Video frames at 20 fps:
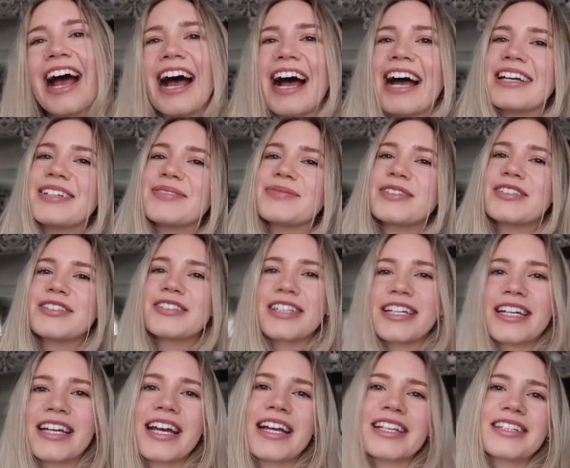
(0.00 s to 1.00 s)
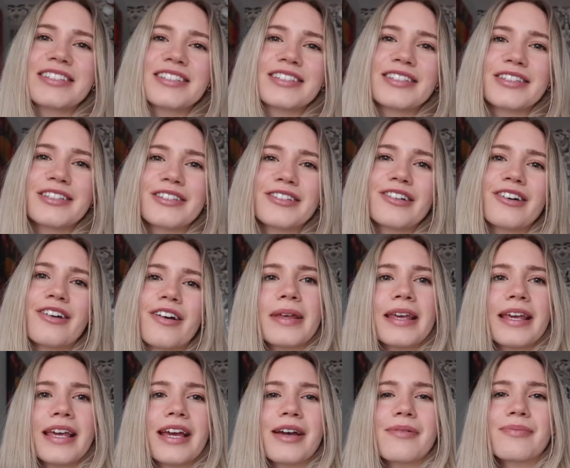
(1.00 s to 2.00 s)
I am going to
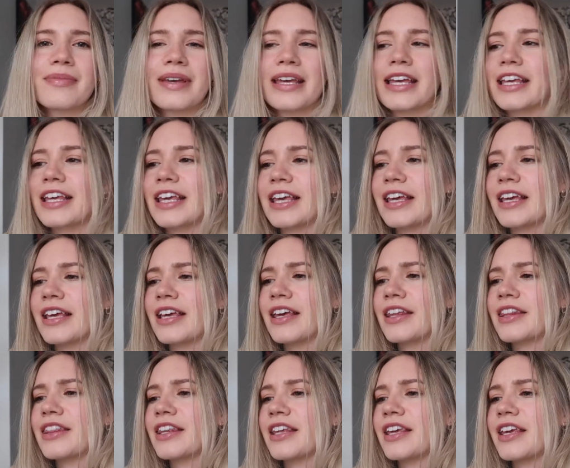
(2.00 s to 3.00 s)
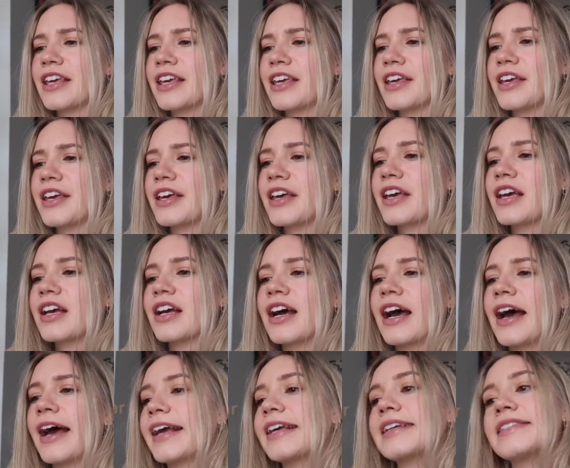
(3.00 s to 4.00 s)
be making the
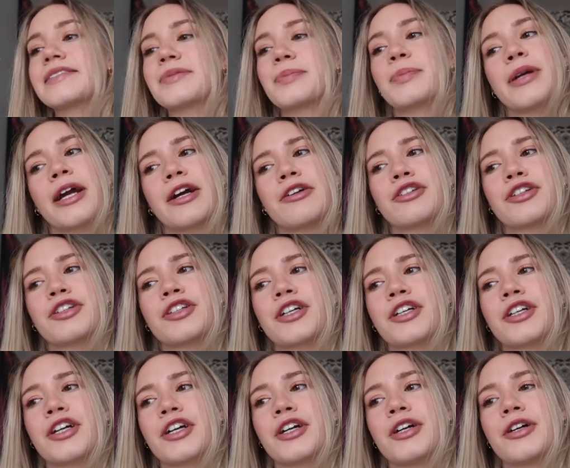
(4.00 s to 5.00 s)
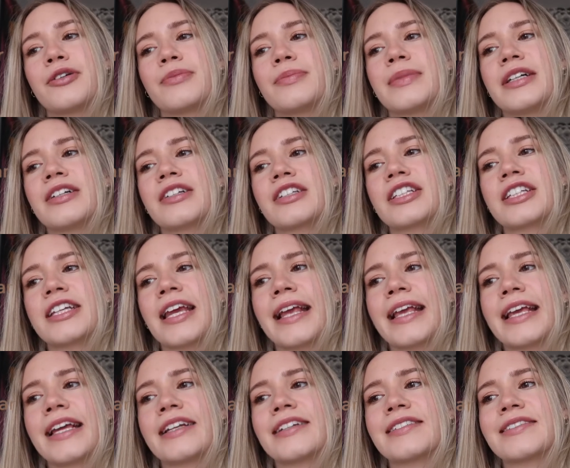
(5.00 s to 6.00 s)
iced brown sugar oat milk
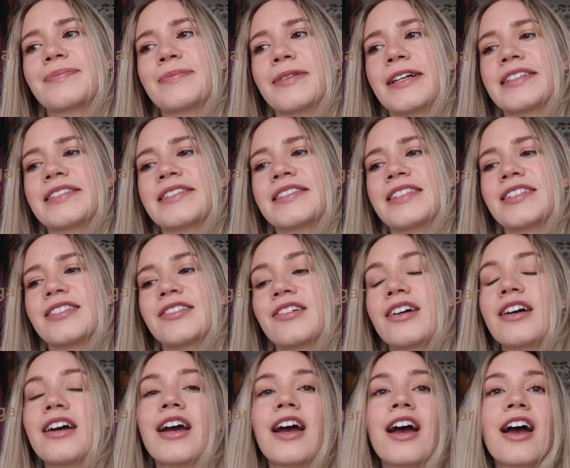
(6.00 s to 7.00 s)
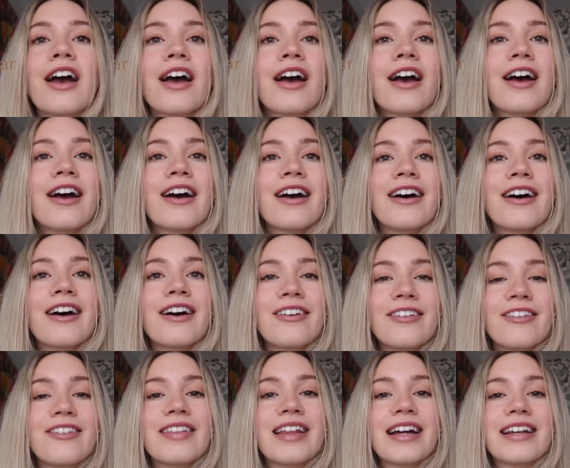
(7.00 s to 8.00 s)
shaken espresso.
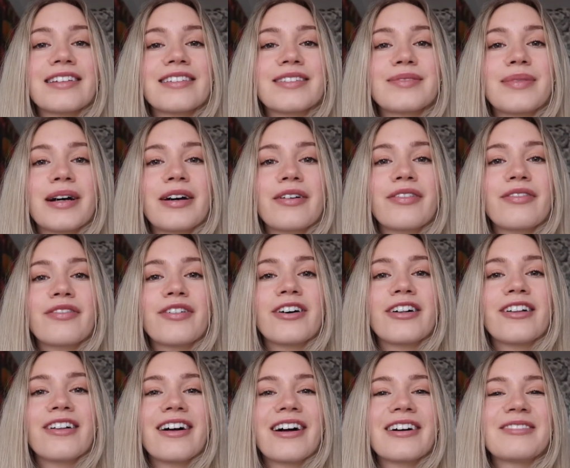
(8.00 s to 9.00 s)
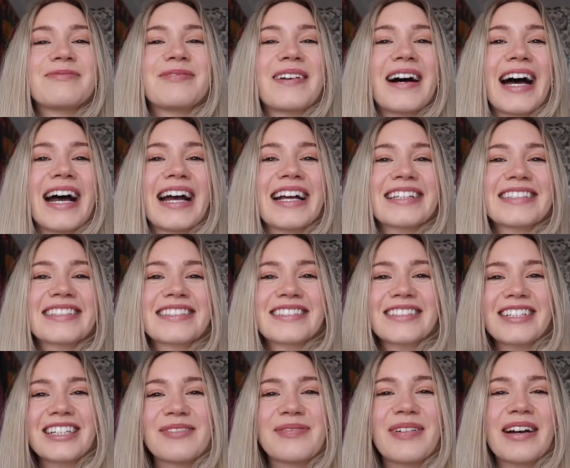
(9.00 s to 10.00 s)
Oh, that is a mouthful. By
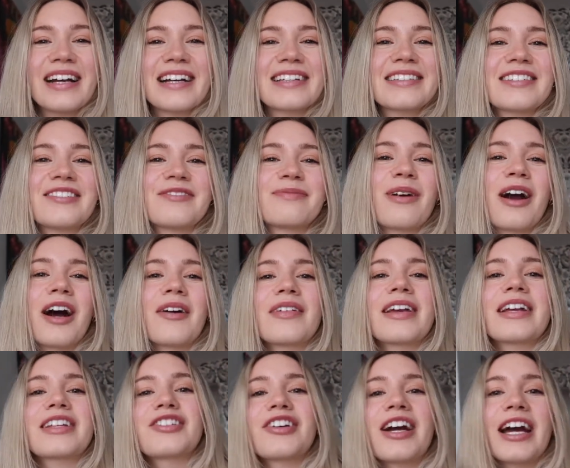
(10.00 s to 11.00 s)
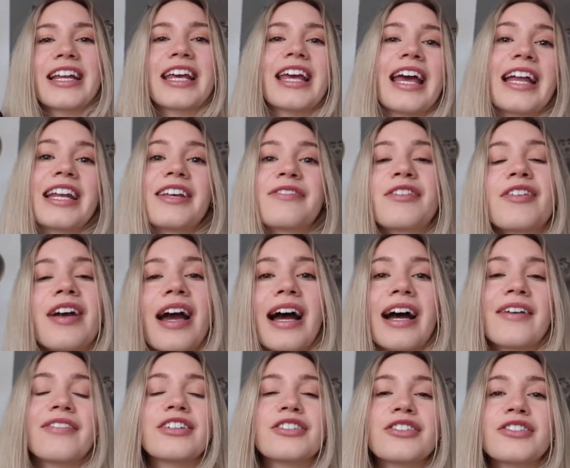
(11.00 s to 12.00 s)
Starbucks. You've probably tried it, and if you
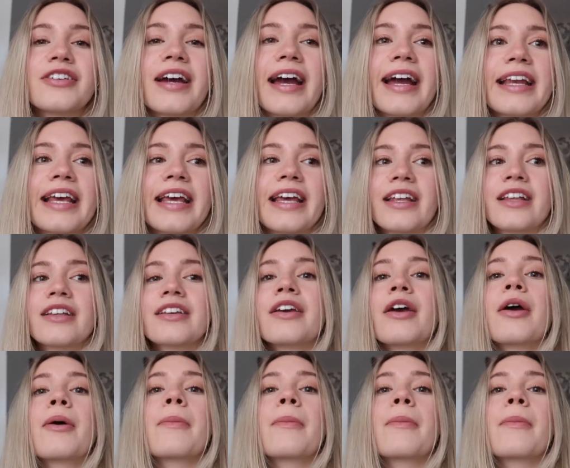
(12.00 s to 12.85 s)
haven't tried it,